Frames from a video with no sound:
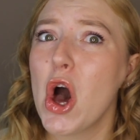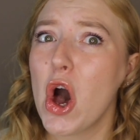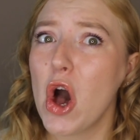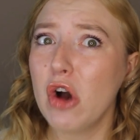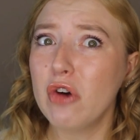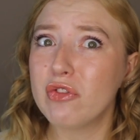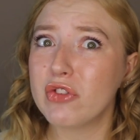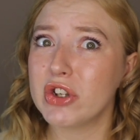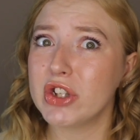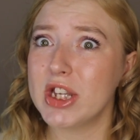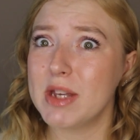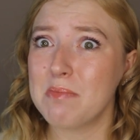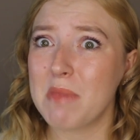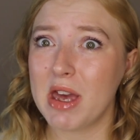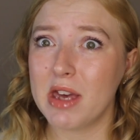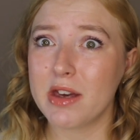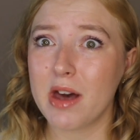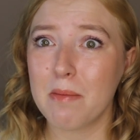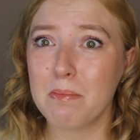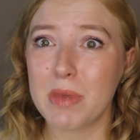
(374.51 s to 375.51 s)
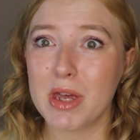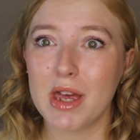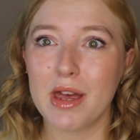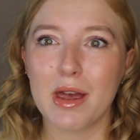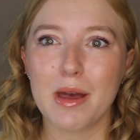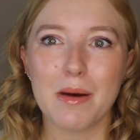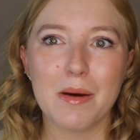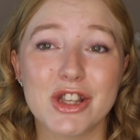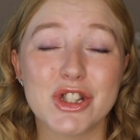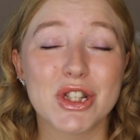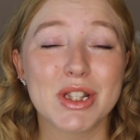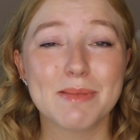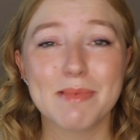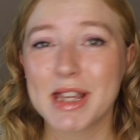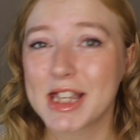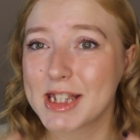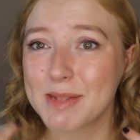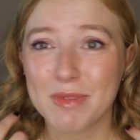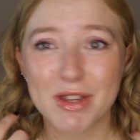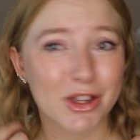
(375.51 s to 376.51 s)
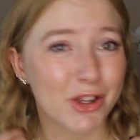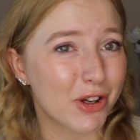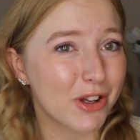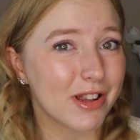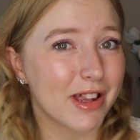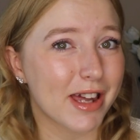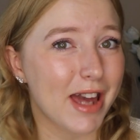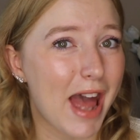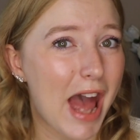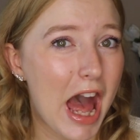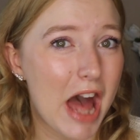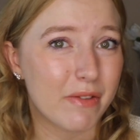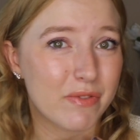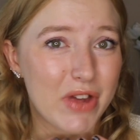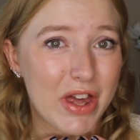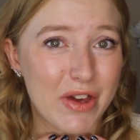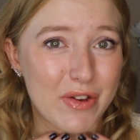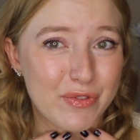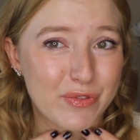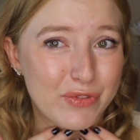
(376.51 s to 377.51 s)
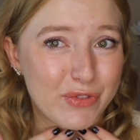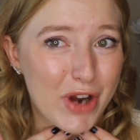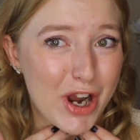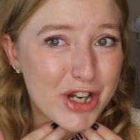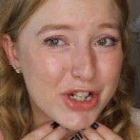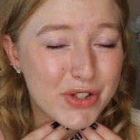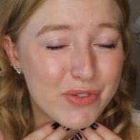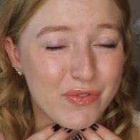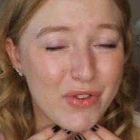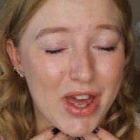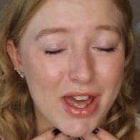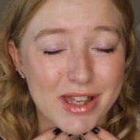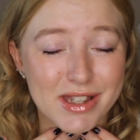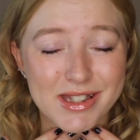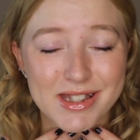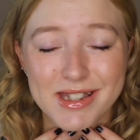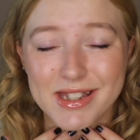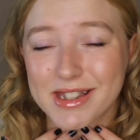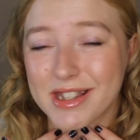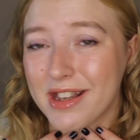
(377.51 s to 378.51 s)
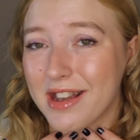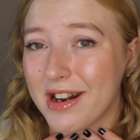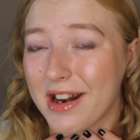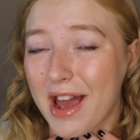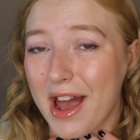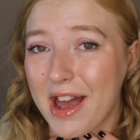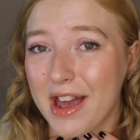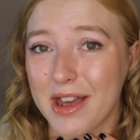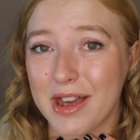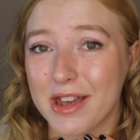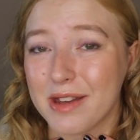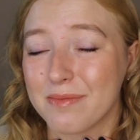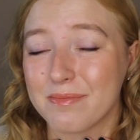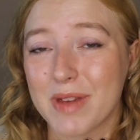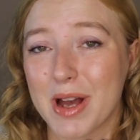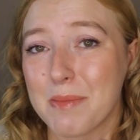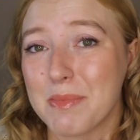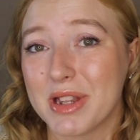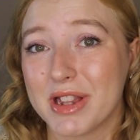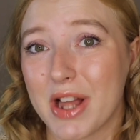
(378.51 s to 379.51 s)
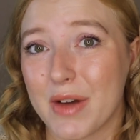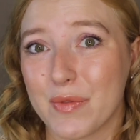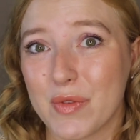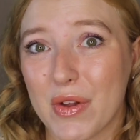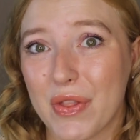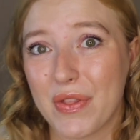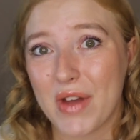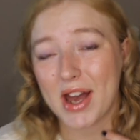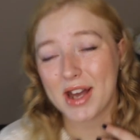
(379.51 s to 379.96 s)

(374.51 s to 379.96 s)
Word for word: overly makeupy. It just makes me look like I have a fresh face and I, I'm in love with